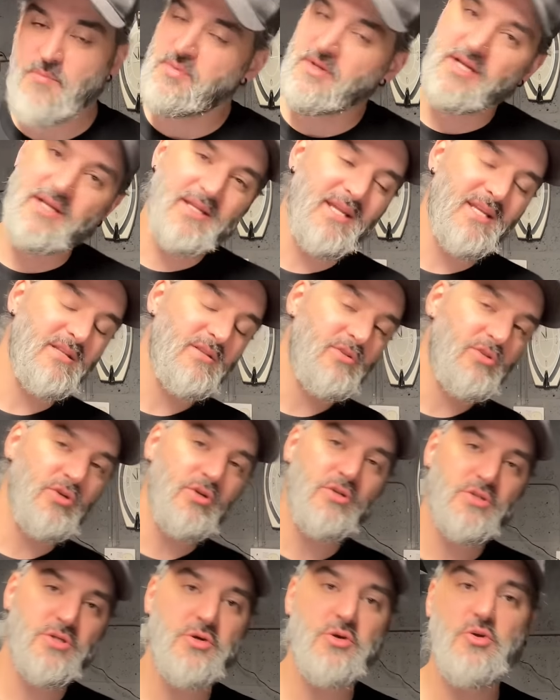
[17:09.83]
but it didn't
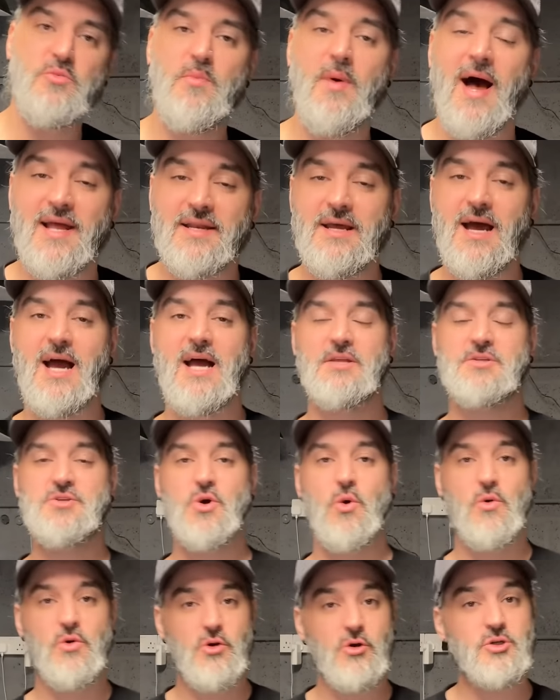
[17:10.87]
do too bad at
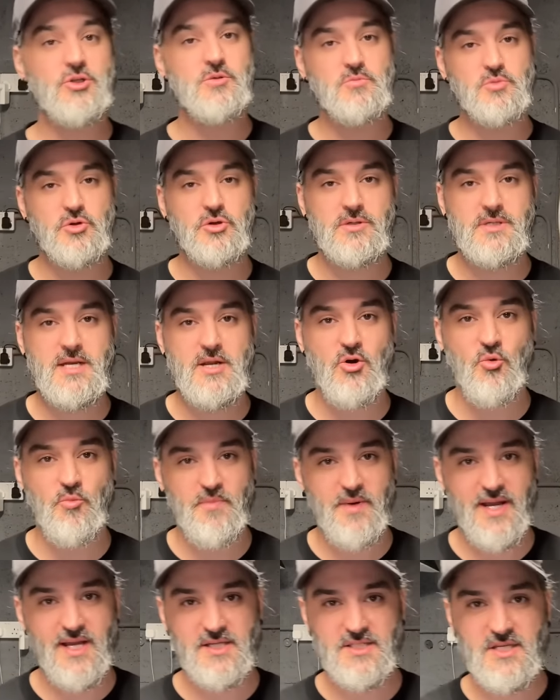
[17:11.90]
all. Got some good little
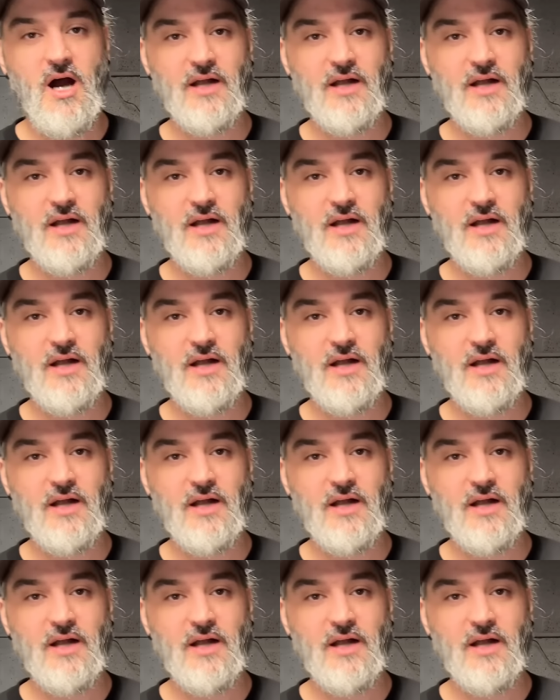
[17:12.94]
bits.